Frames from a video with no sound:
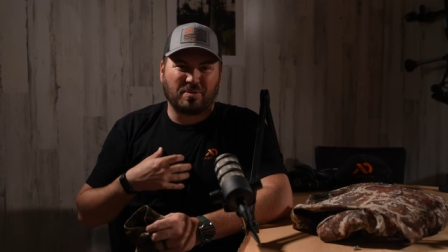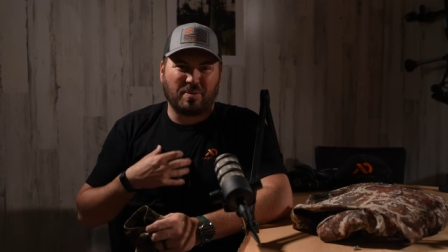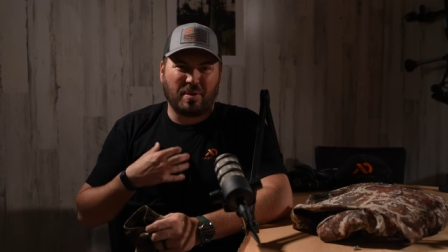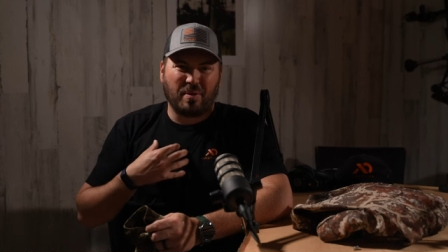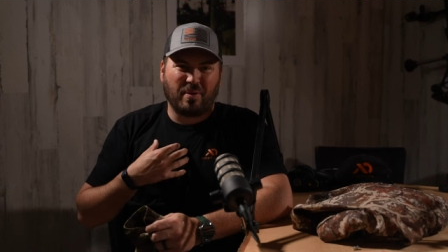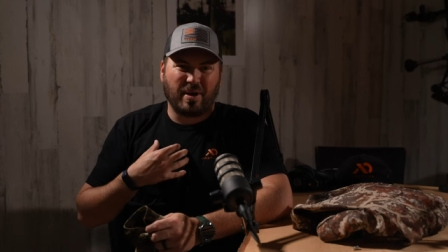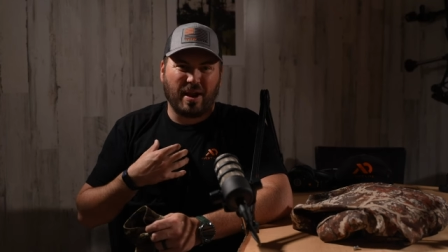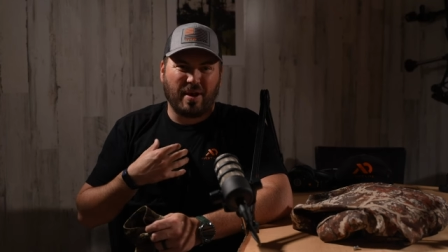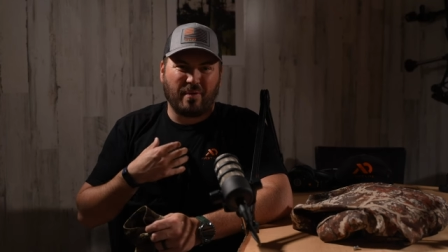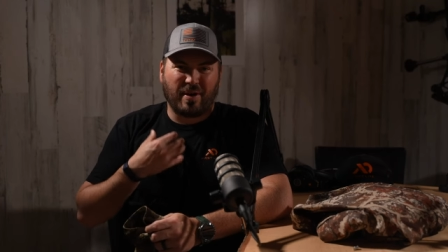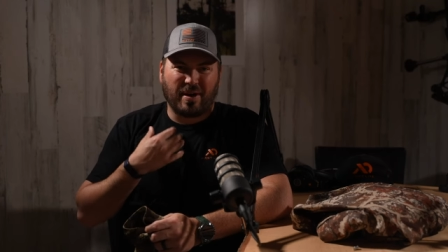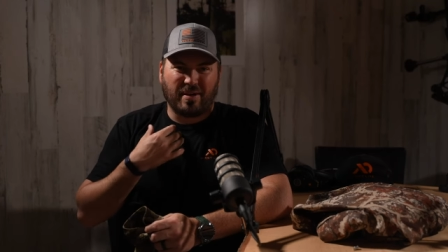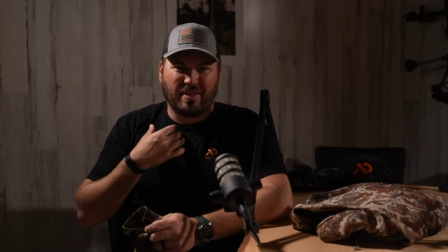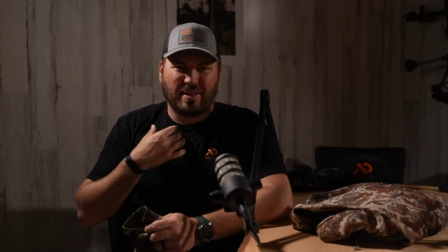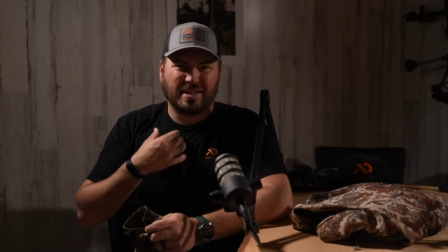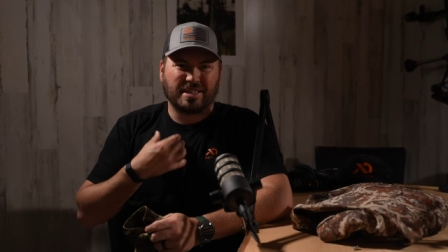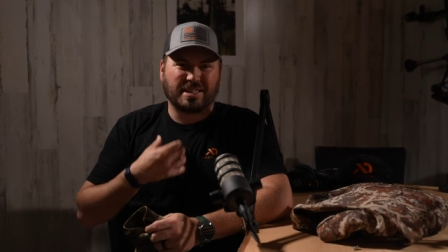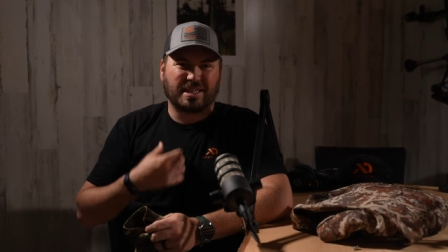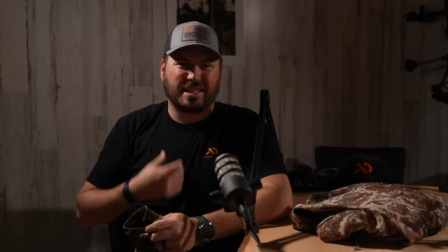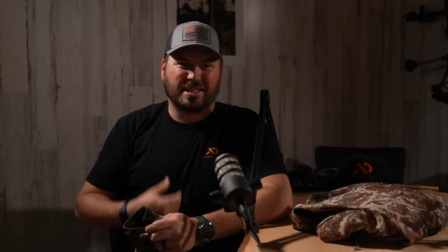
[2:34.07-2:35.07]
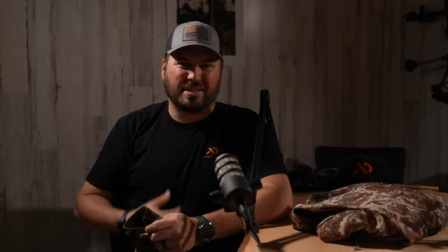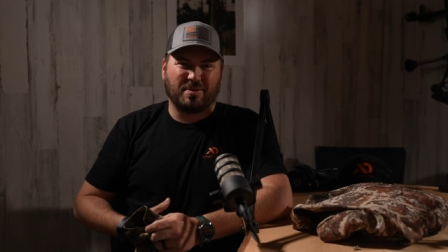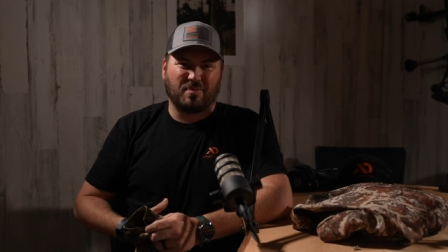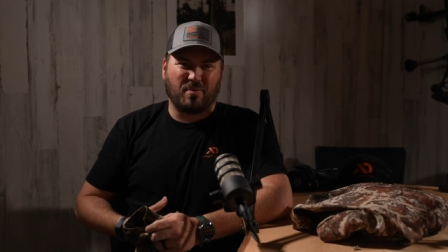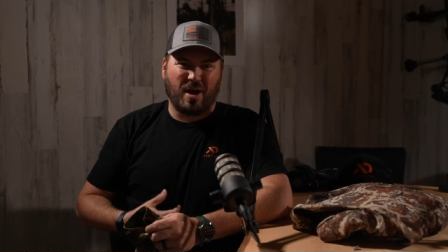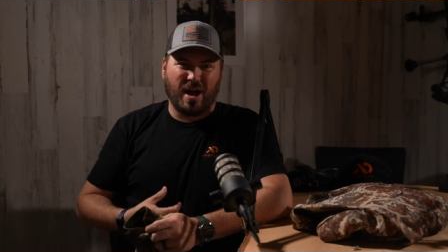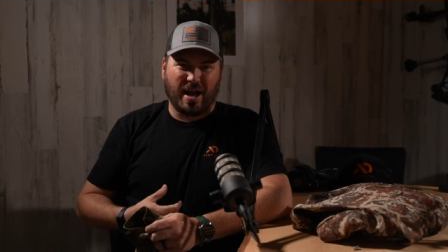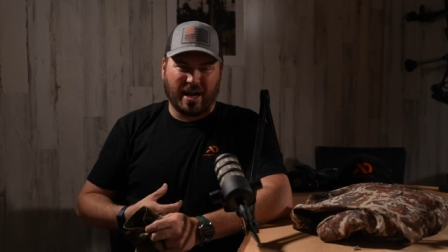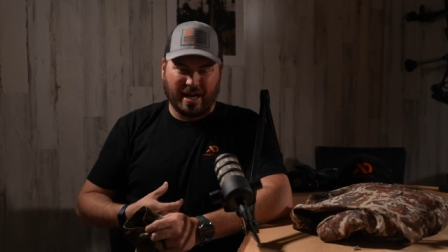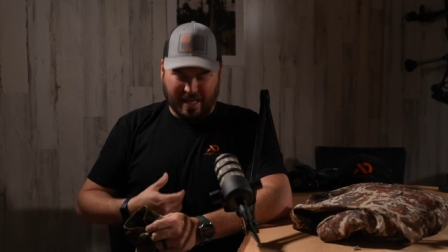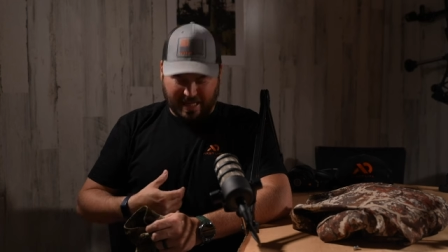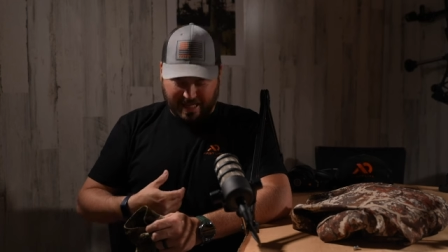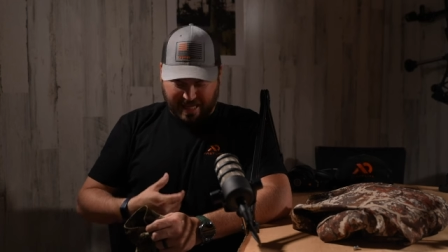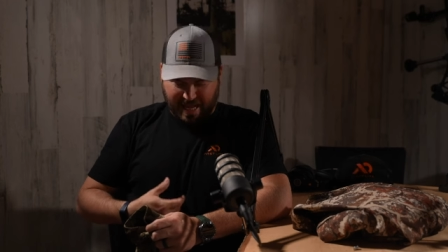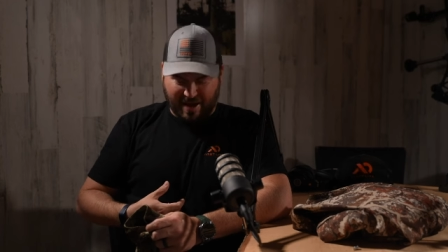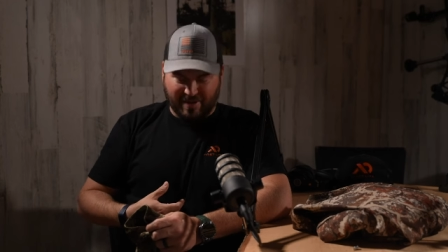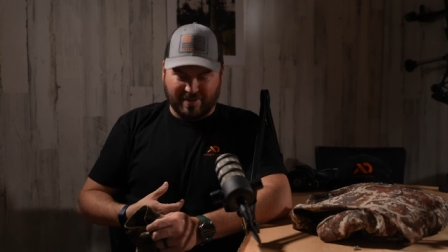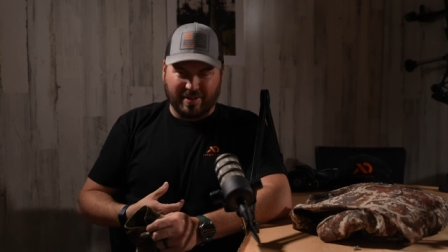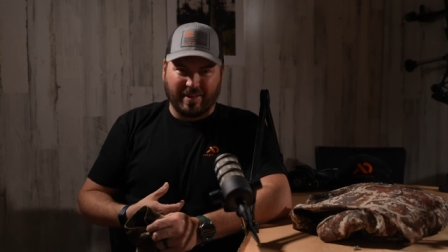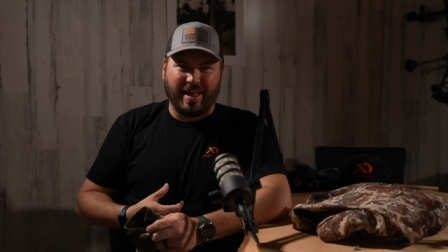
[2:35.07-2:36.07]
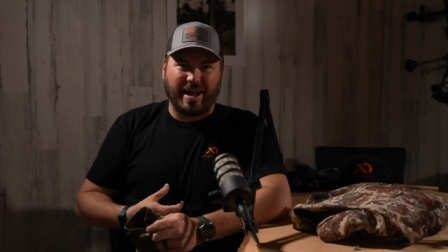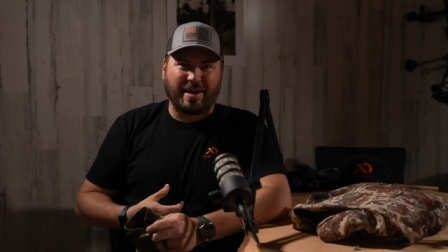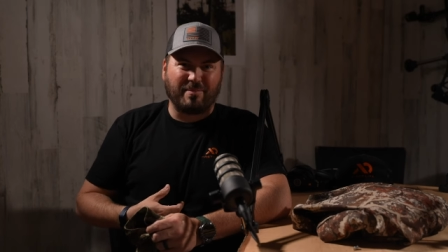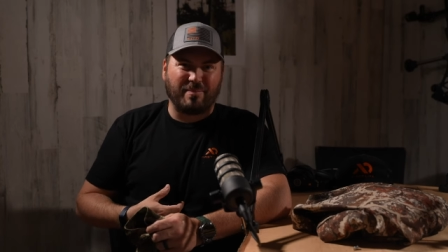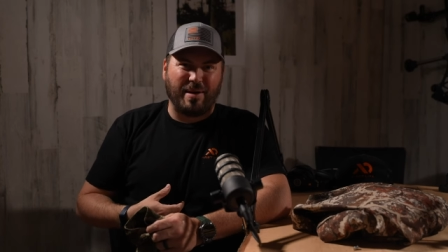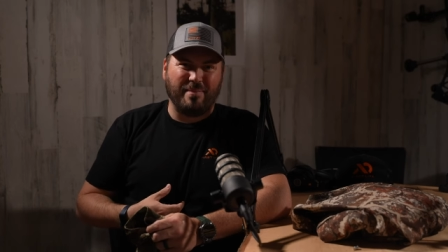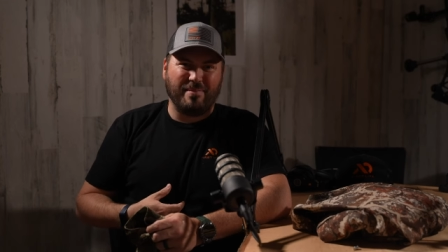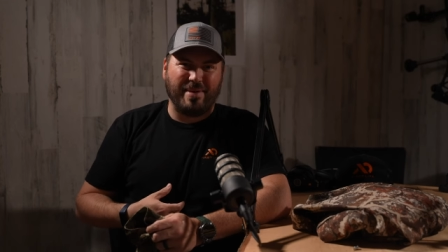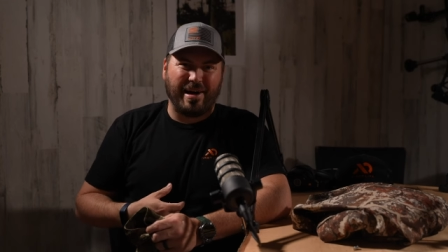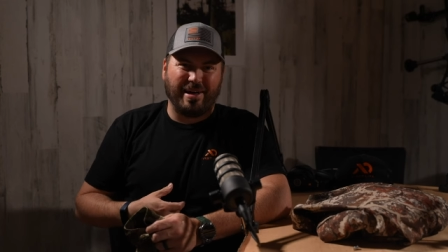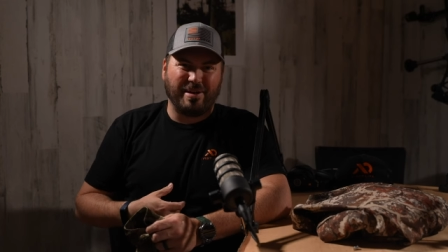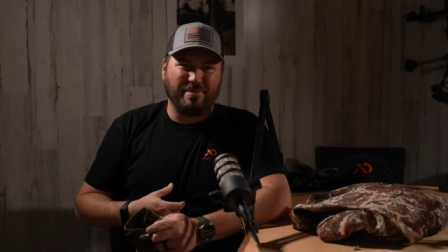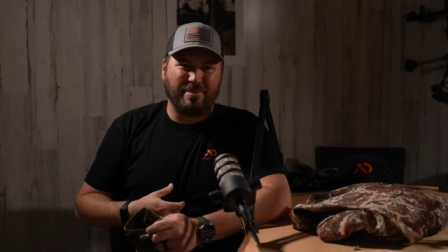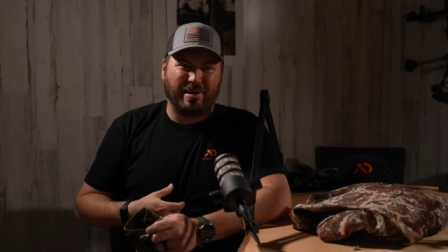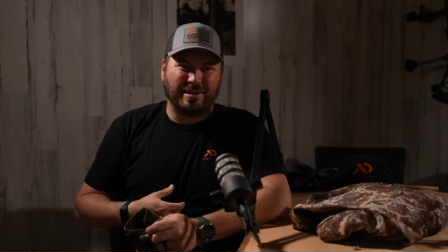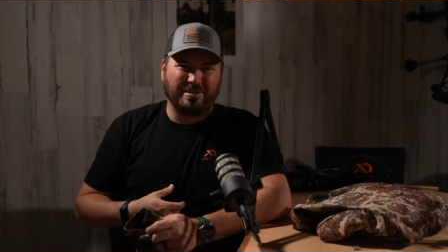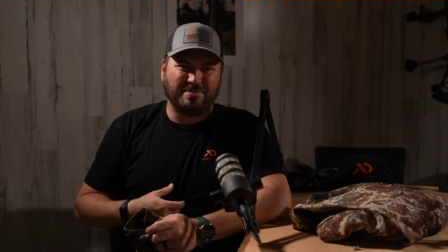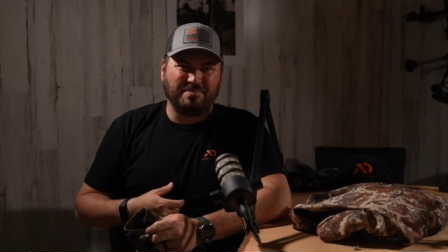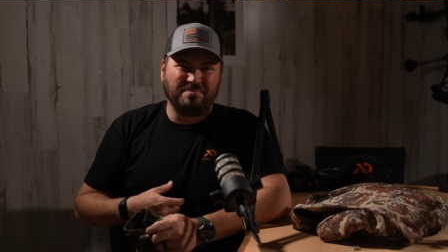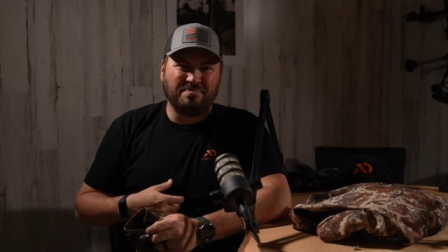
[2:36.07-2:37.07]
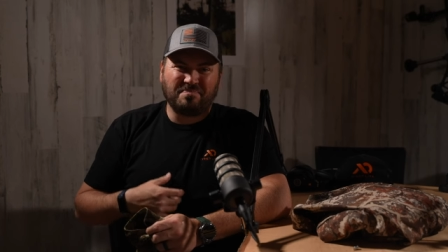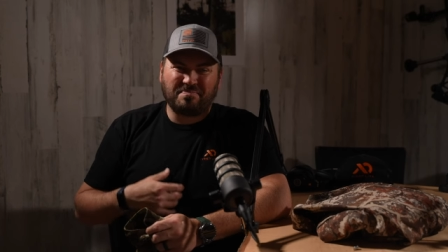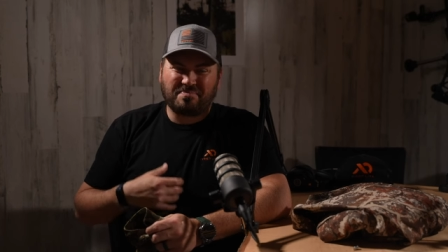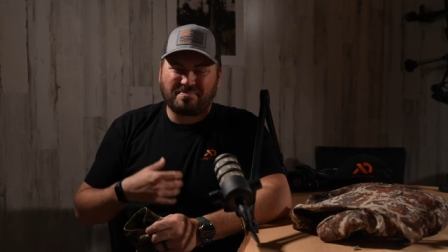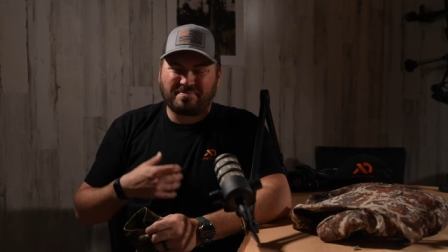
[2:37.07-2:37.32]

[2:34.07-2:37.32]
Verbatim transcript: with me when I wear this because I'm rocking it down to like my belly button.